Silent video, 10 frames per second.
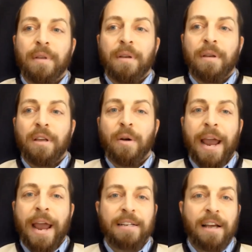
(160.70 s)
you know,
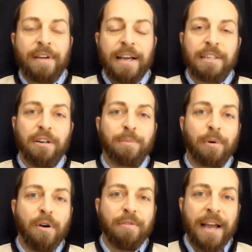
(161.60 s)
anti-vaccine or
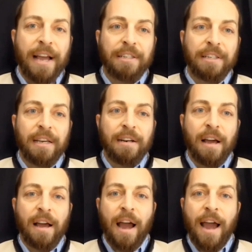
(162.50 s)
pro-vaccine.
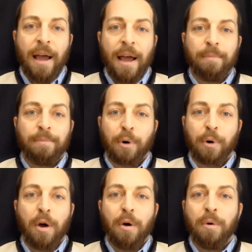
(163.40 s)
I'm
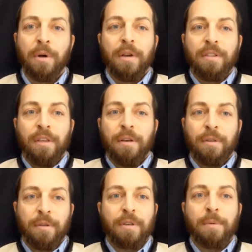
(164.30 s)
pro
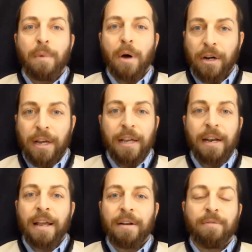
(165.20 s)
the market
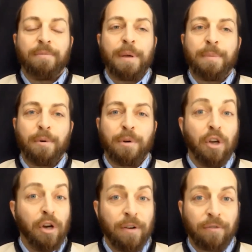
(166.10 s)
and people with
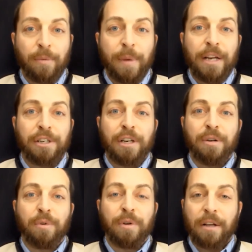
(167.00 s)
good
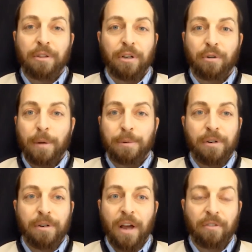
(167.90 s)
information without the
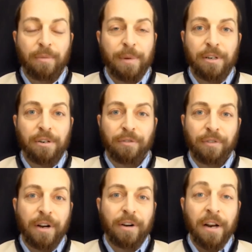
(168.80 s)
corruption of government
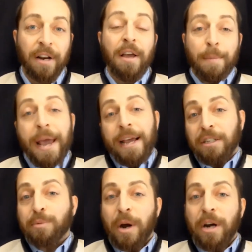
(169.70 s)
interfering, making
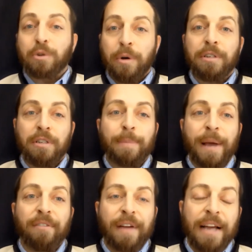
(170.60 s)
smart choices
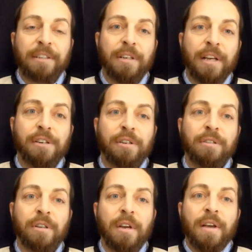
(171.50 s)
about
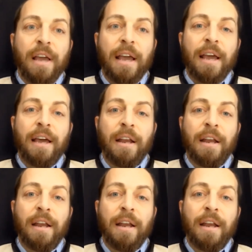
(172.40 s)
vaccinations. And